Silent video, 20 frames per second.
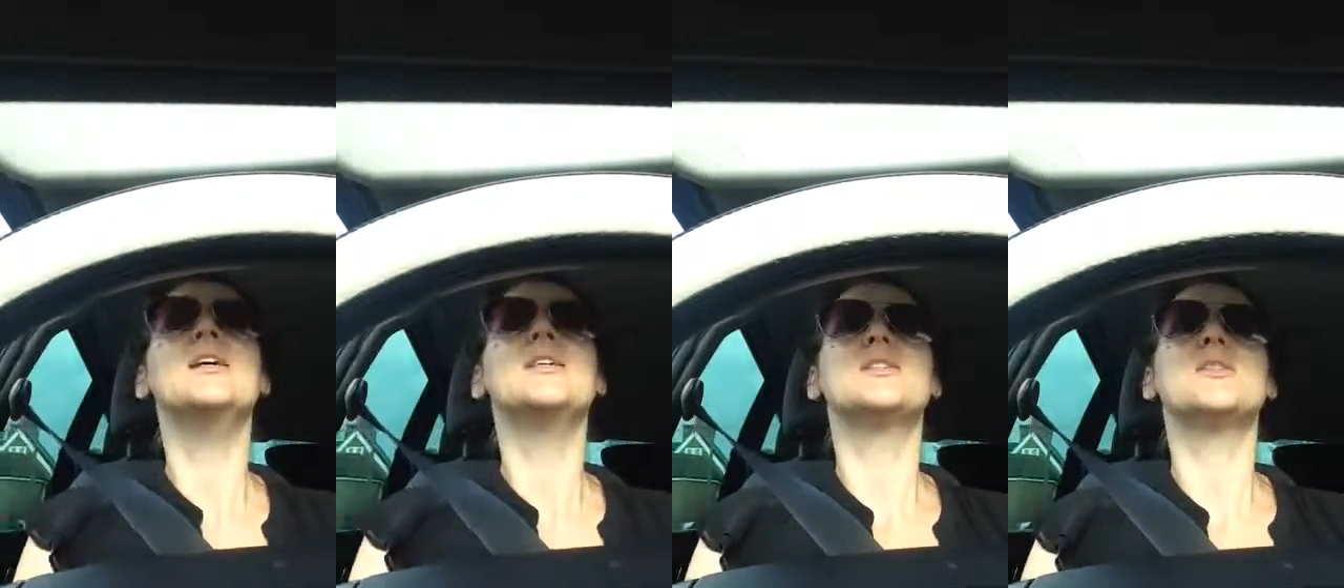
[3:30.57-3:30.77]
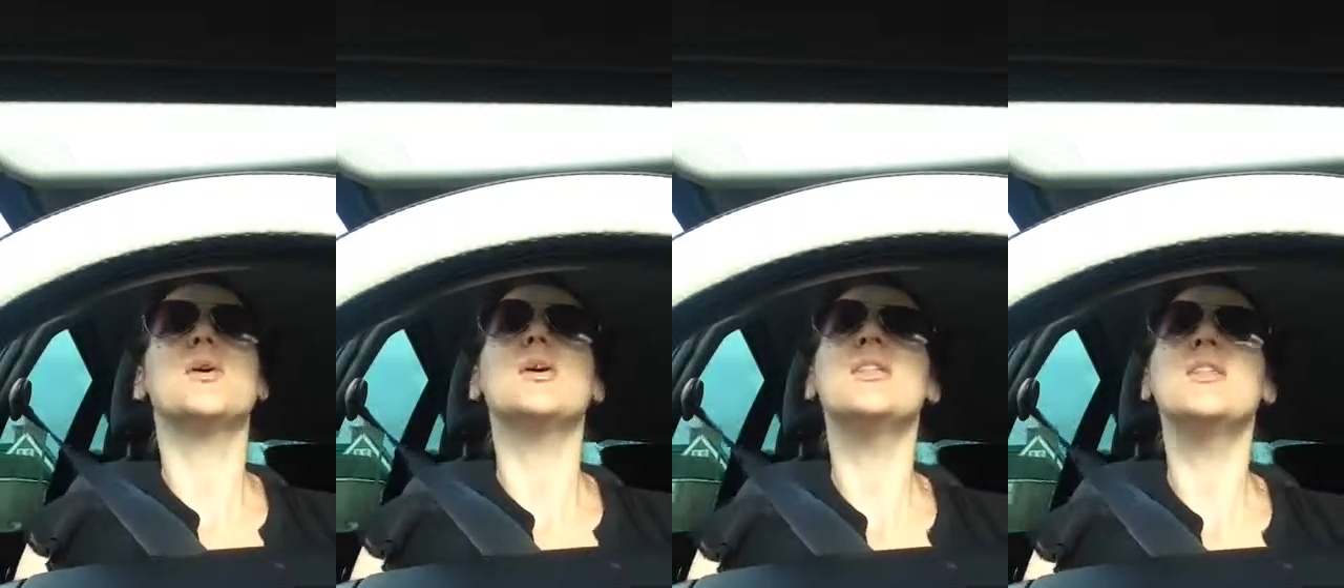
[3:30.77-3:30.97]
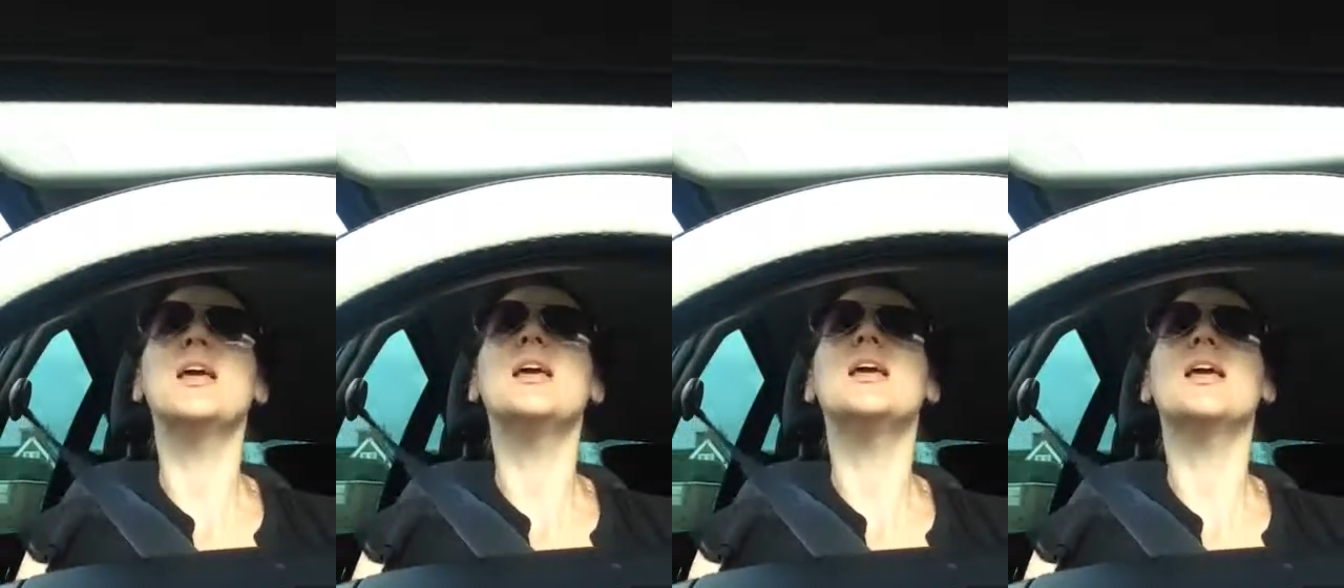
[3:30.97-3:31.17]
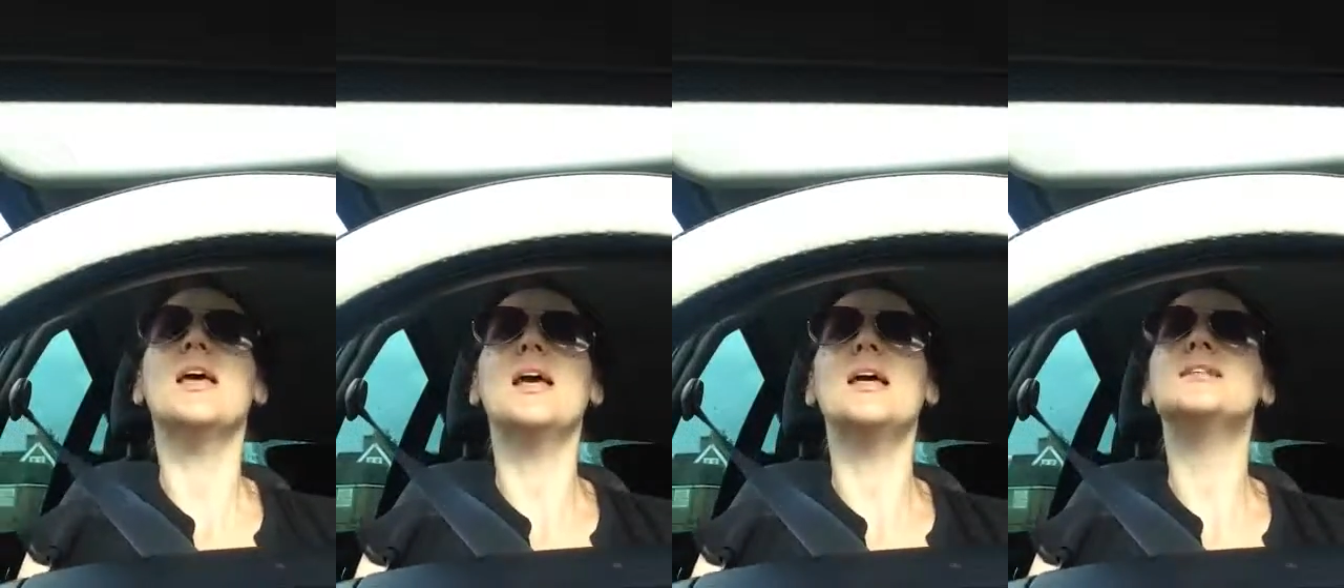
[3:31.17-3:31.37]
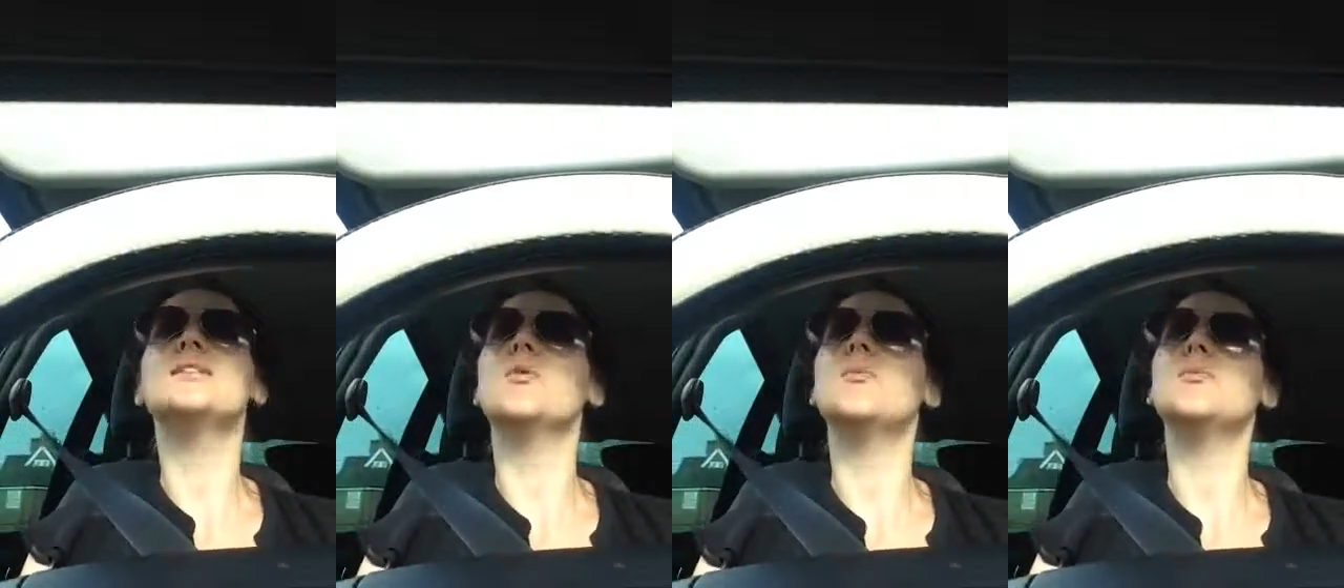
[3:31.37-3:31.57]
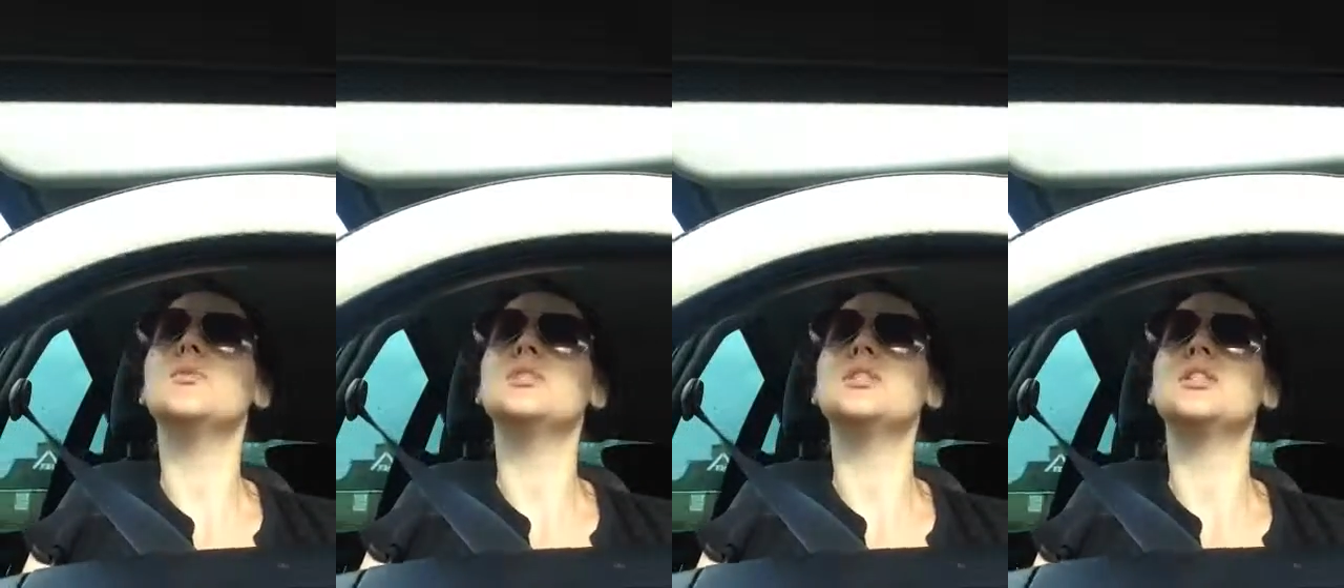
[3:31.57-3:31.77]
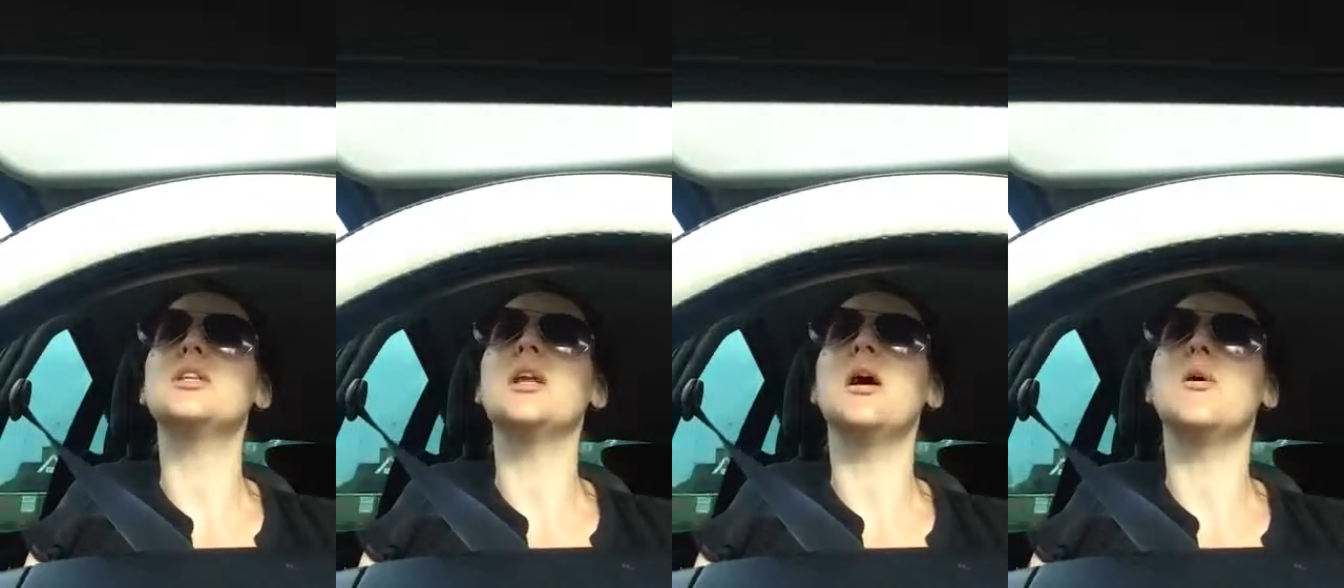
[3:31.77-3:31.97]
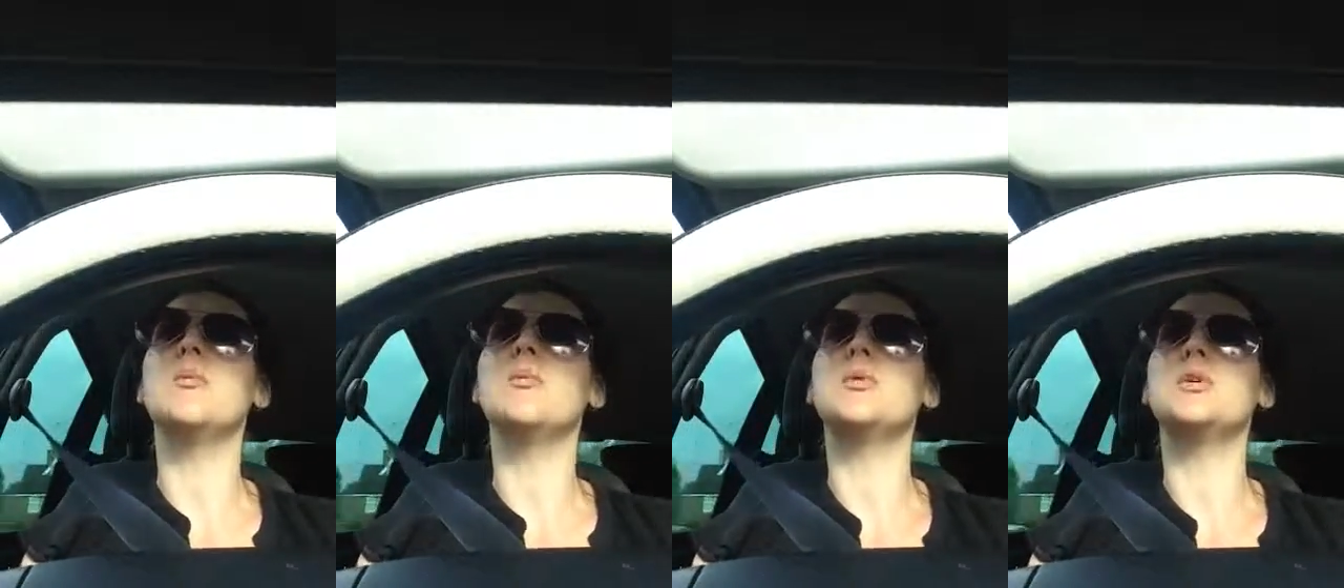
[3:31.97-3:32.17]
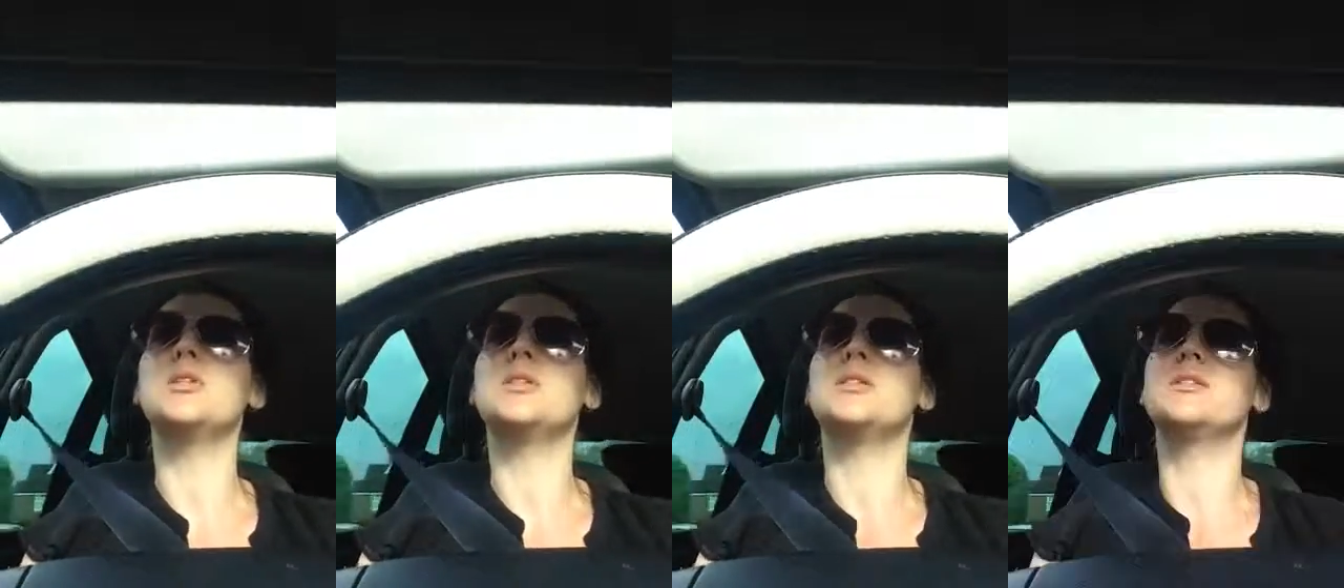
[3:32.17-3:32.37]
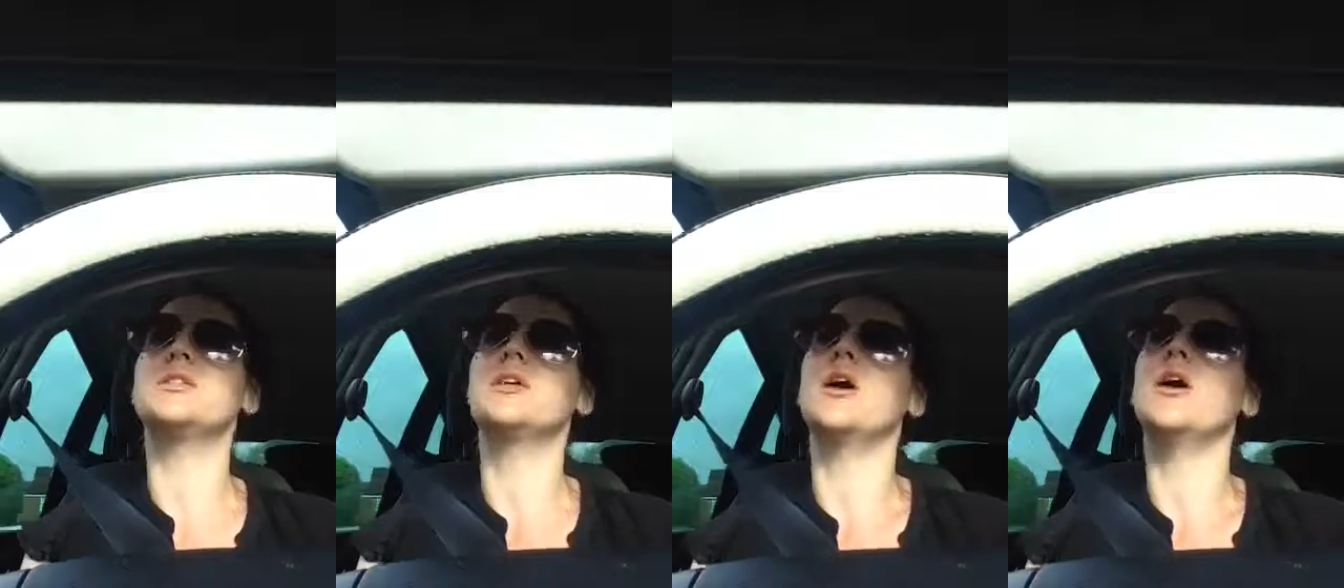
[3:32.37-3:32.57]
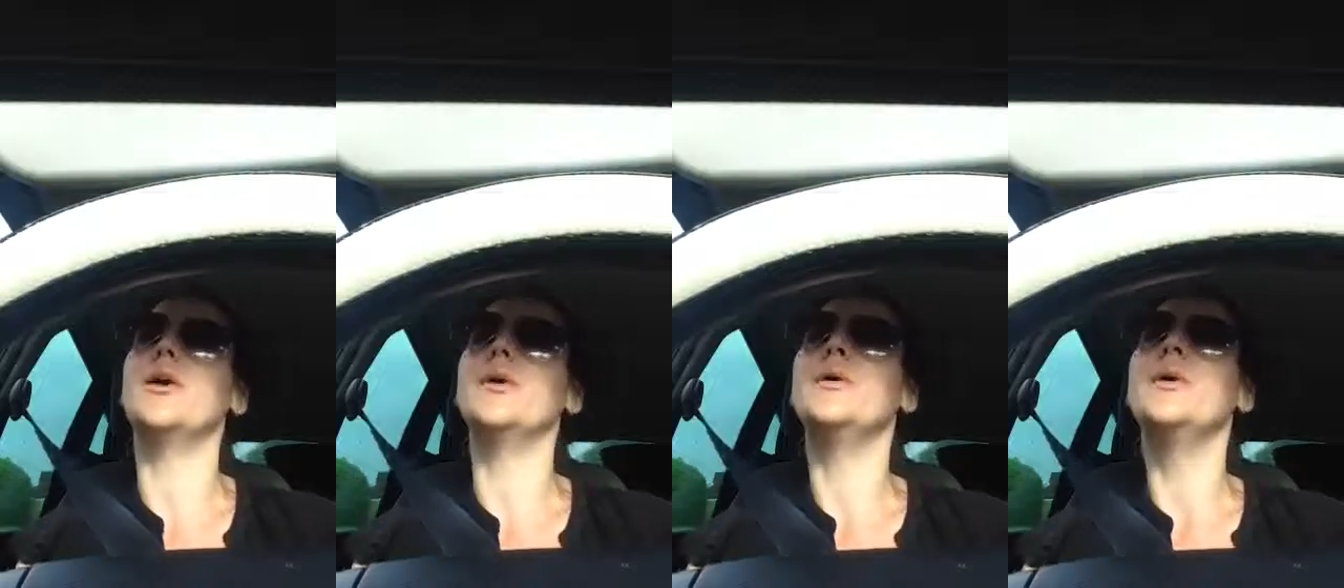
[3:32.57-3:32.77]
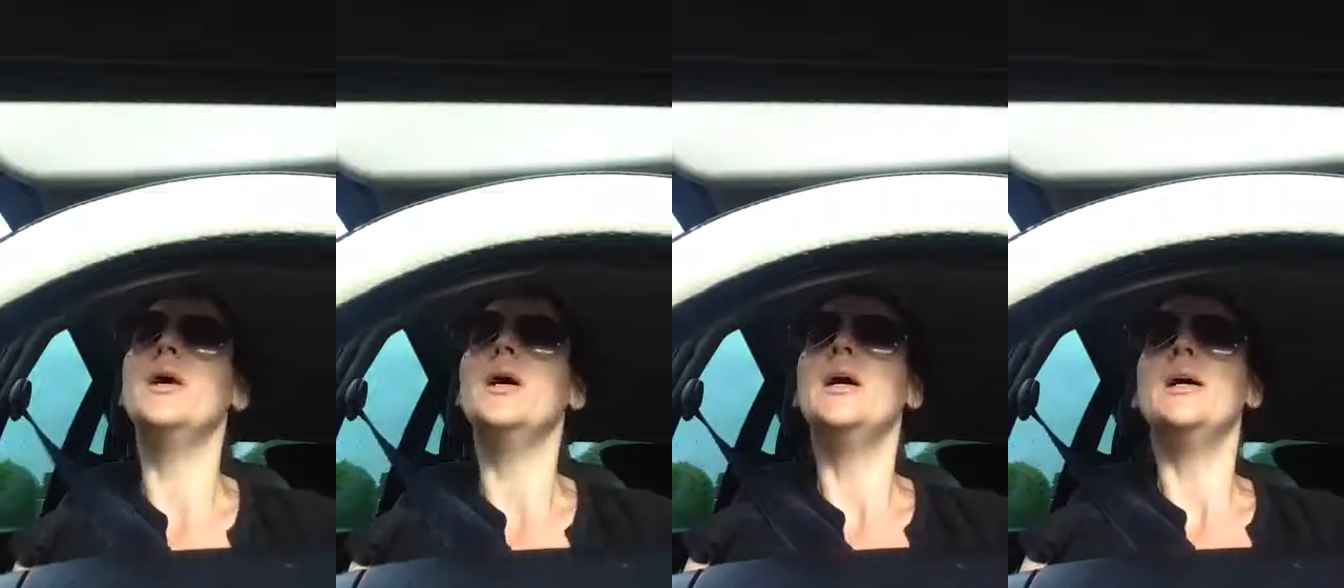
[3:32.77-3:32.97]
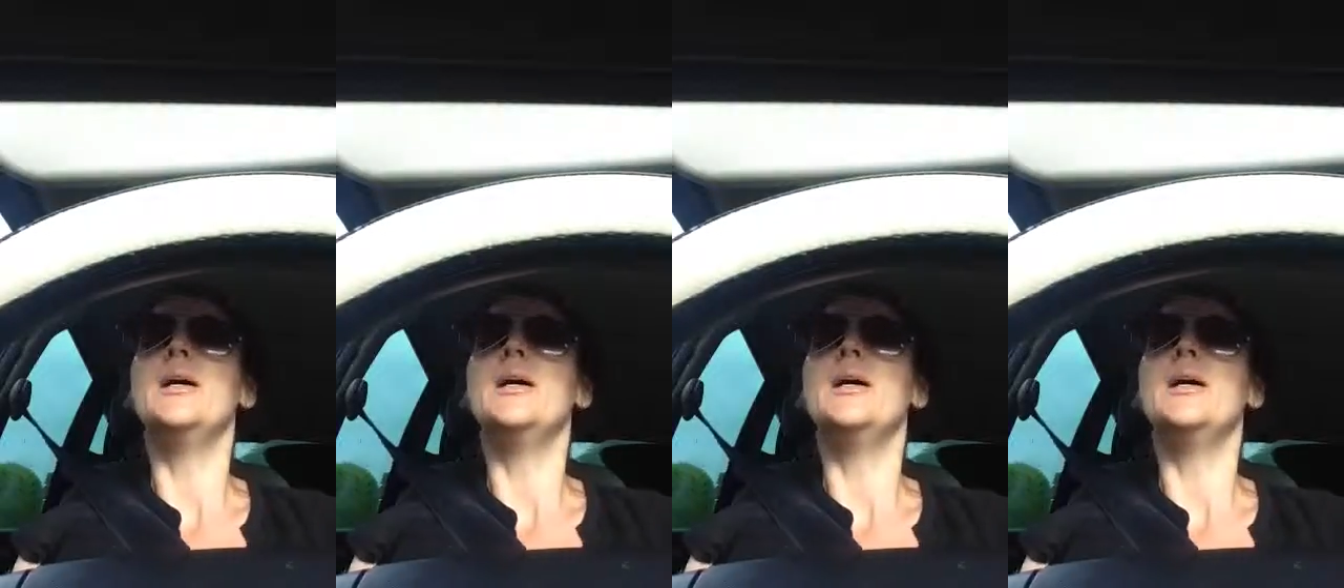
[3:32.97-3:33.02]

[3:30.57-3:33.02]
So I think it is onwards and upwards. So